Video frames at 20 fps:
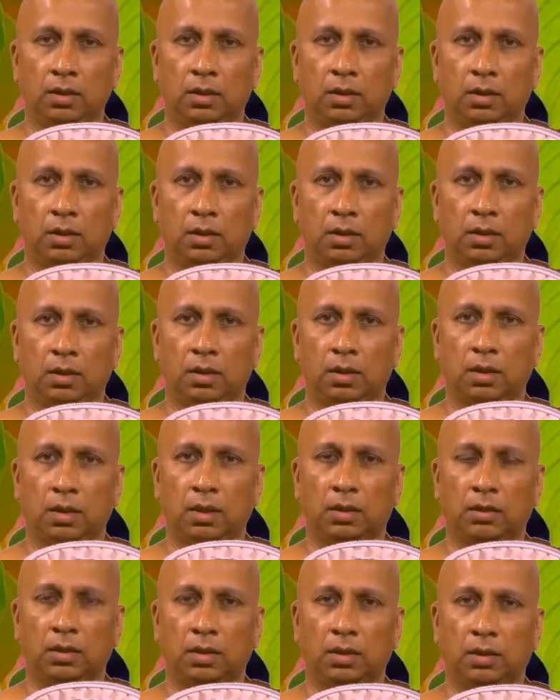
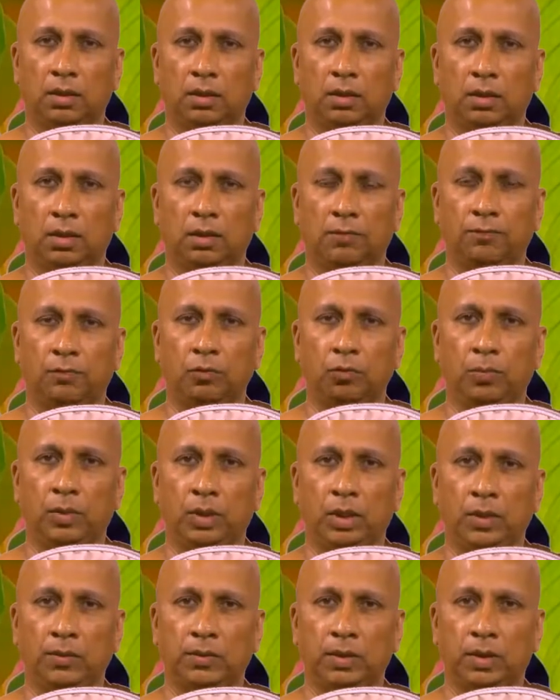and then if you
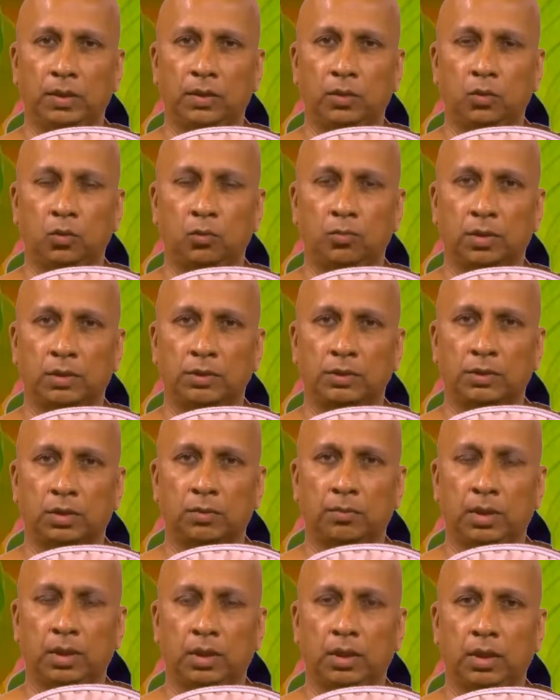believe that you must
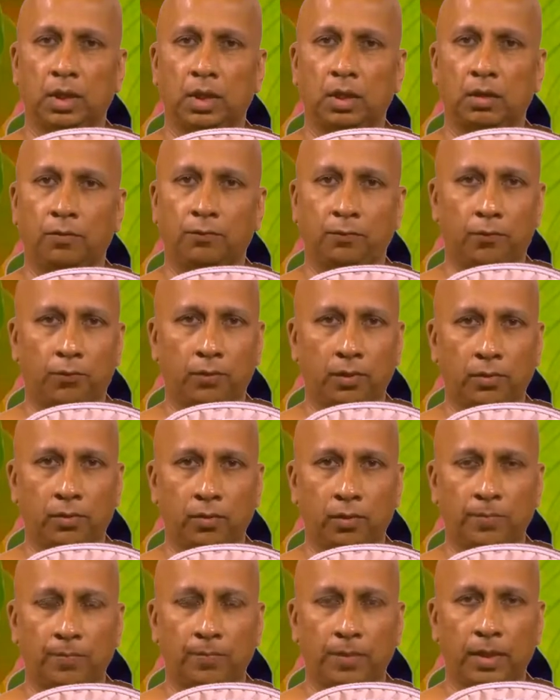remain younger
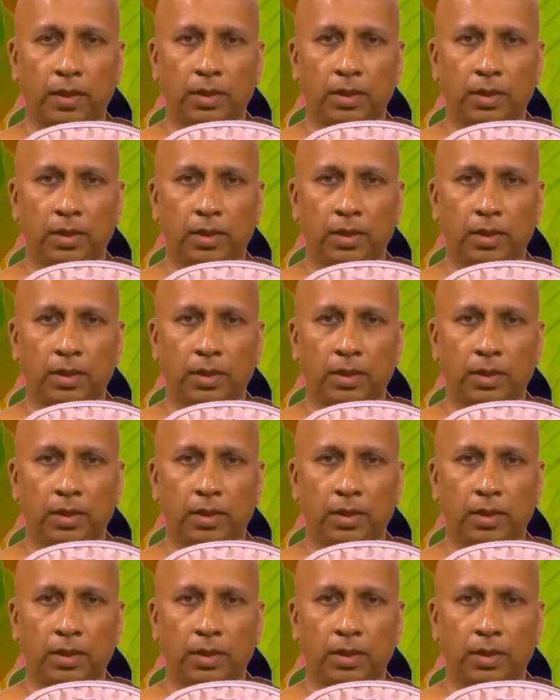forever,